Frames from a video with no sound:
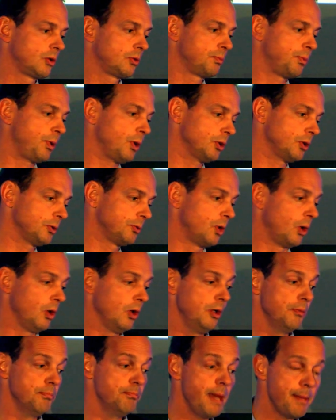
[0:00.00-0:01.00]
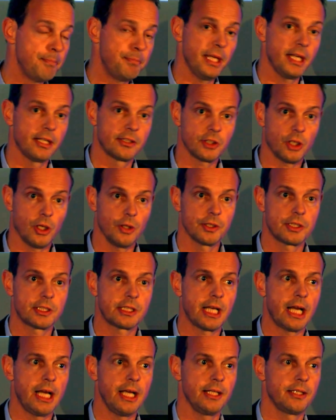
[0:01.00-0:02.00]
mappings on
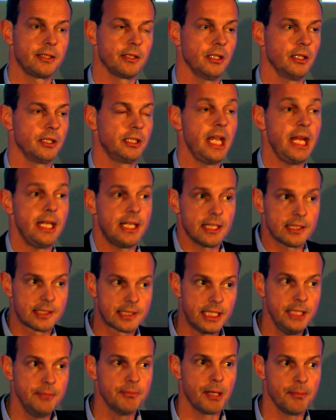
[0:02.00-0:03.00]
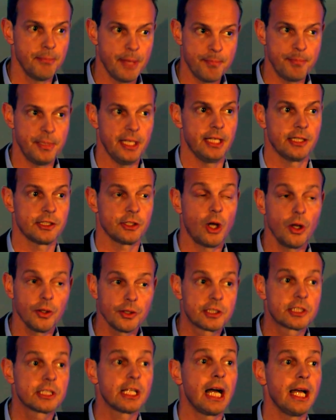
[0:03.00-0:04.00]
site, data schema mappings on
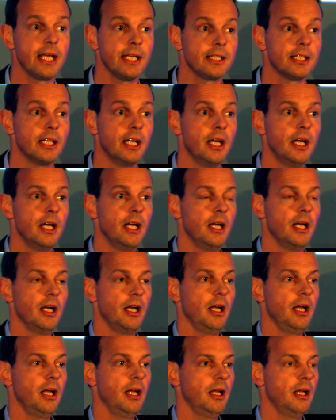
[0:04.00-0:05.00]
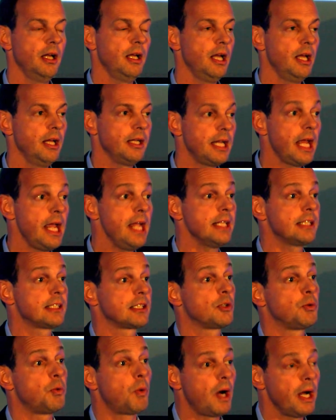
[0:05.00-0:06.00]
site, there is
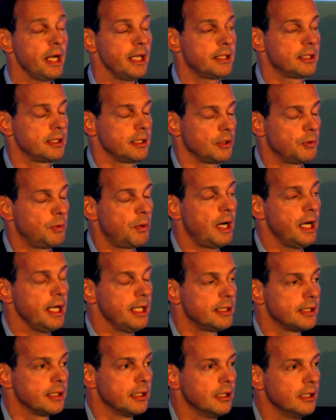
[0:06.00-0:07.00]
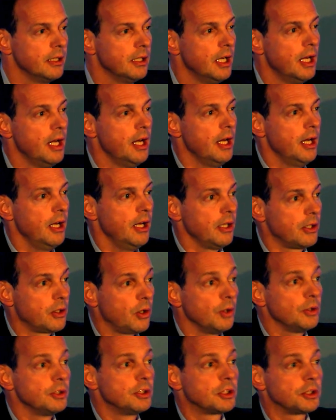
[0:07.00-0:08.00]
quite a
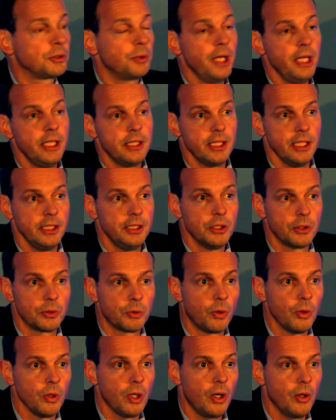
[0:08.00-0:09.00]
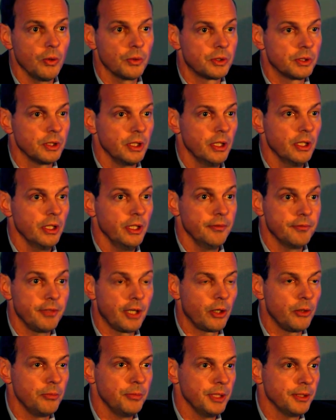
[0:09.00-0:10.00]
constraint in your rollout
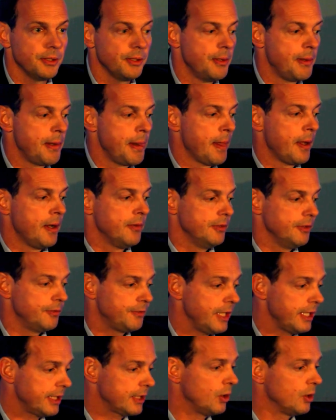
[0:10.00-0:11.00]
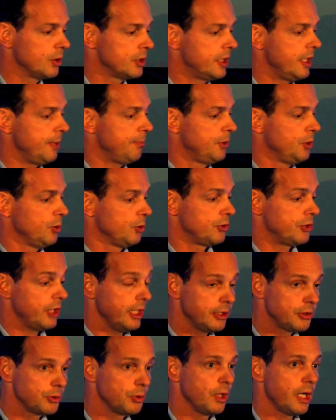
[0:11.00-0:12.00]
environment. With that concept, you're
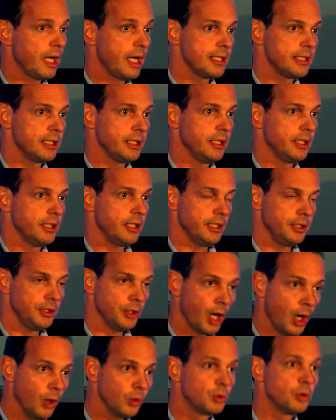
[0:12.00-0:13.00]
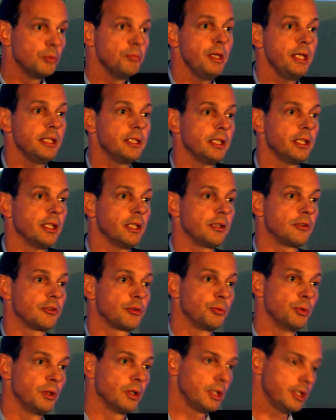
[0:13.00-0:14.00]
centralizing it and you're automating it
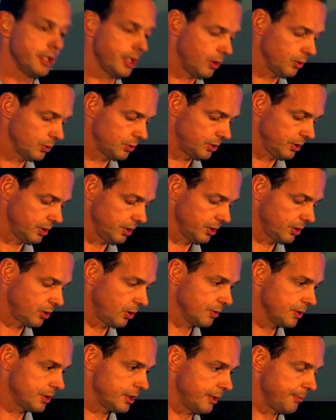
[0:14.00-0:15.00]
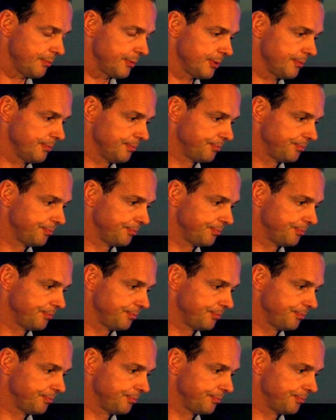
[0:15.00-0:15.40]
through a cloud concept.